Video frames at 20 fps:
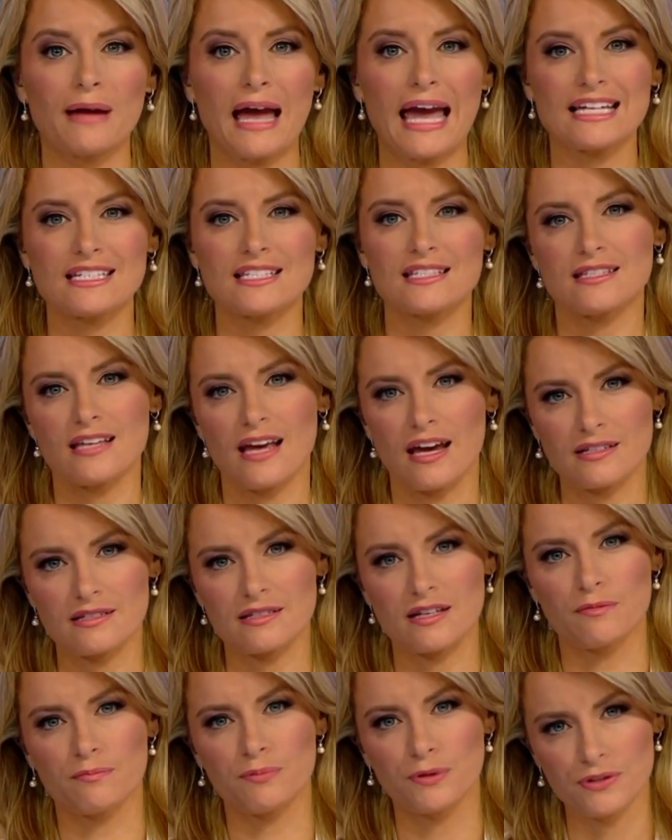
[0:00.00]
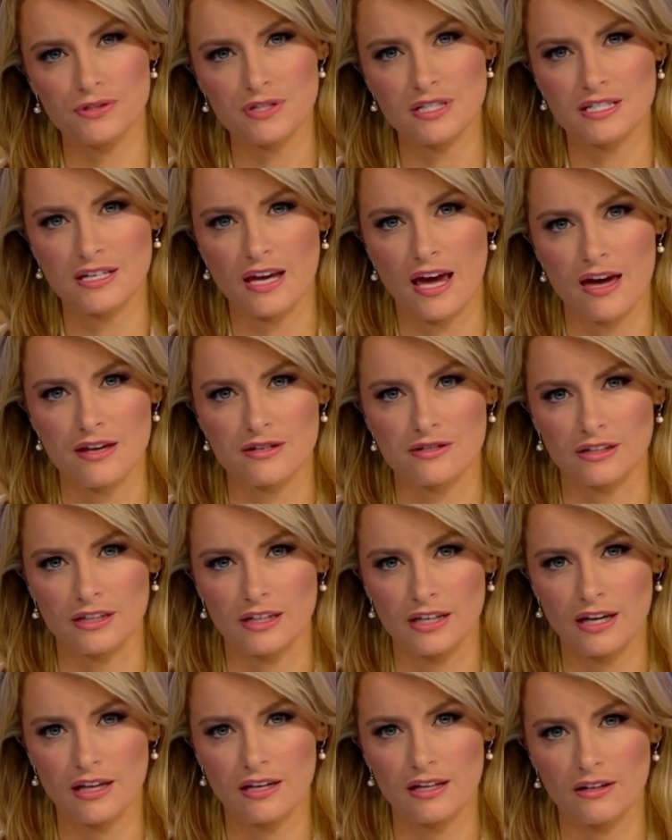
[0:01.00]
a sex abuse scandal are
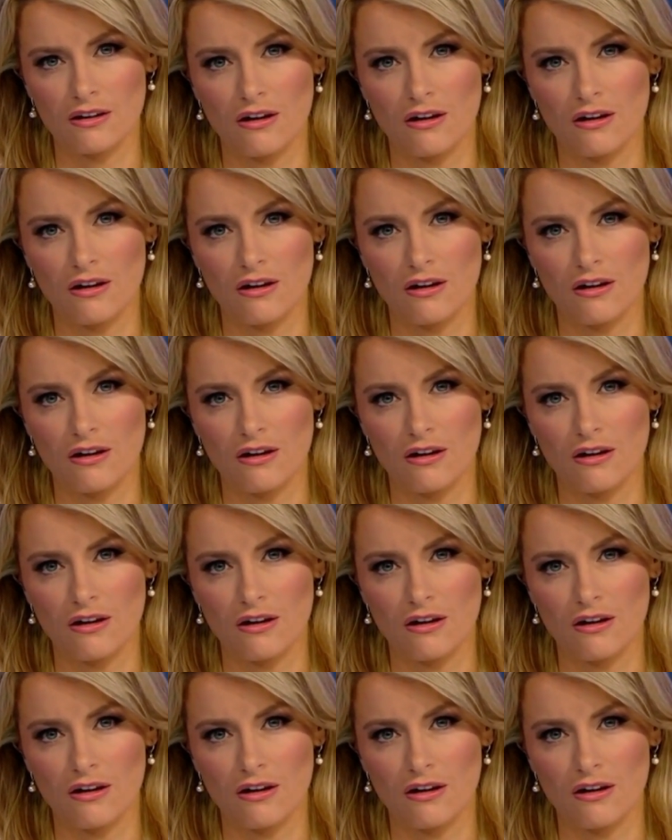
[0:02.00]
hitting